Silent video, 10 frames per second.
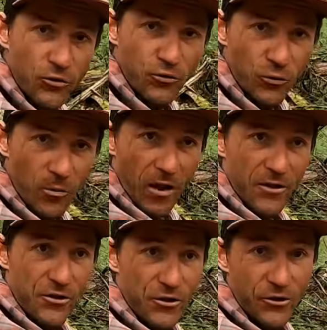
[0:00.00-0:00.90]
too
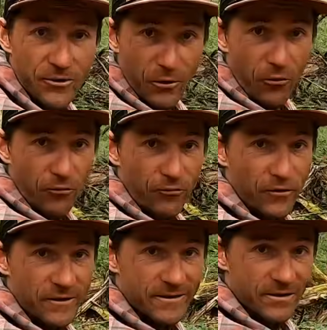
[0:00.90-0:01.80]
much of
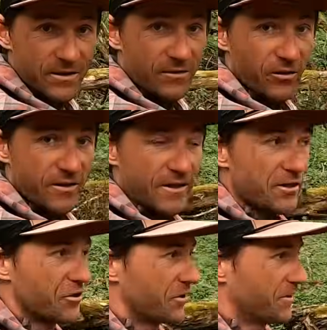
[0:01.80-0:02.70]
the
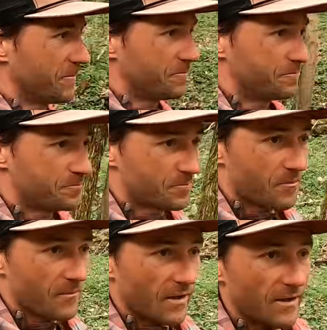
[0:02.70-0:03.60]
civilization,
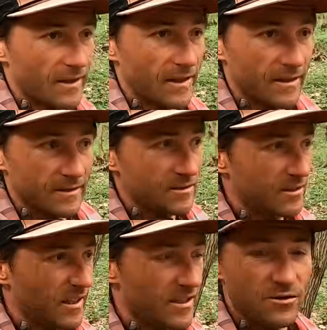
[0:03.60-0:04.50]
and
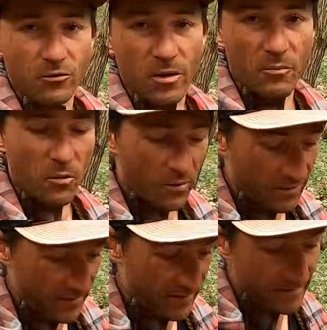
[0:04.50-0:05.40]
it is not my
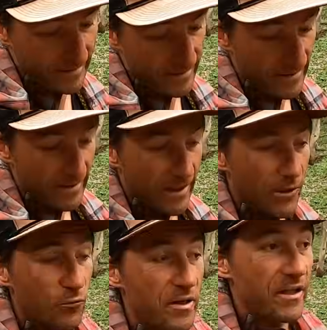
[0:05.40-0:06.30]
property.
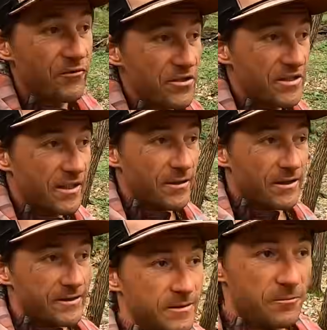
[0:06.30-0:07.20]
It will be interesting
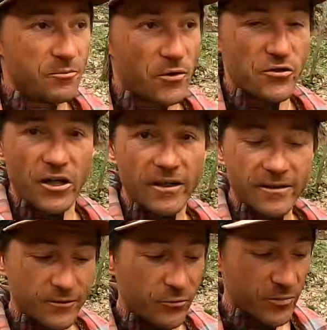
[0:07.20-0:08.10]

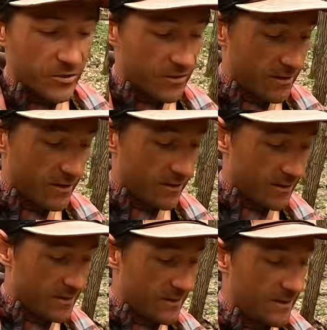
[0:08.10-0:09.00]
project to build a little
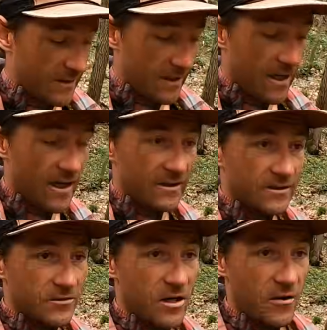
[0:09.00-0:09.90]
hut
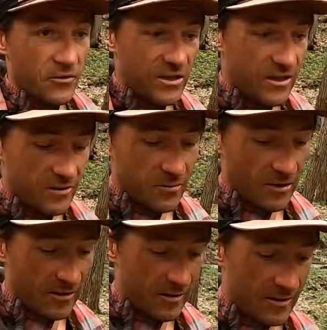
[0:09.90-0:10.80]
around here,
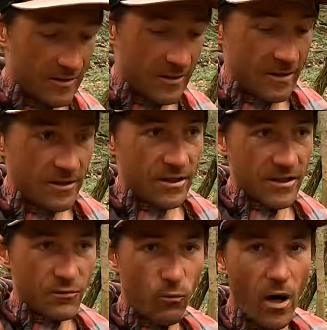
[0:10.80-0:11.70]
but there
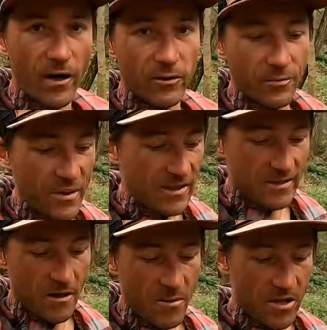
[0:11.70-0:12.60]
is wild pigs
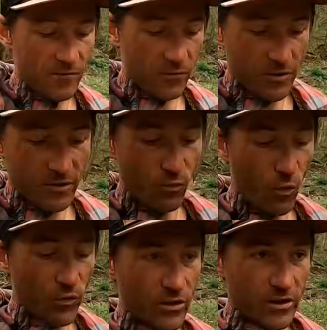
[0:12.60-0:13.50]
coming for this
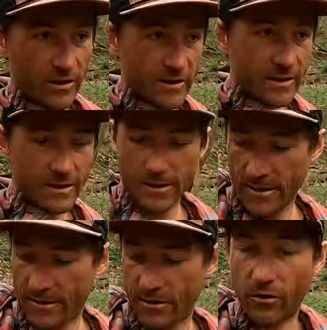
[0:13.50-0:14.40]
water,
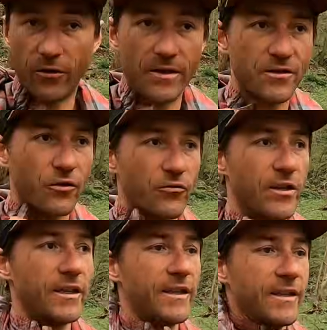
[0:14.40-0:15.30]
so it's not
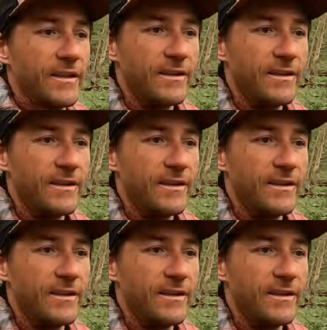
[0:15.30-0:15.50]
really